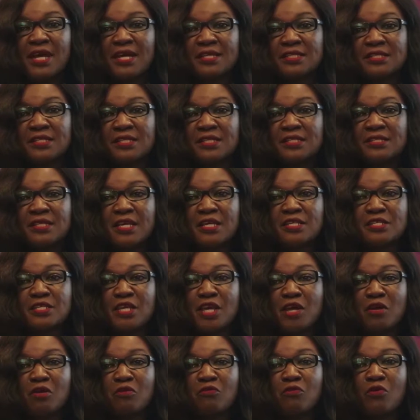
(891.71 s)
actually takes
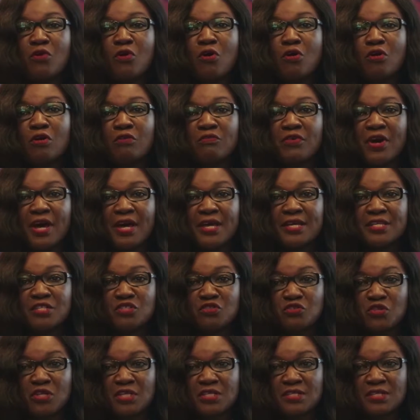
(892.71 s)
care of all of our
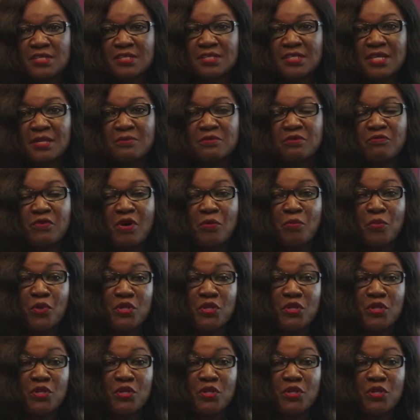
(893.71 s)
interests in terms of our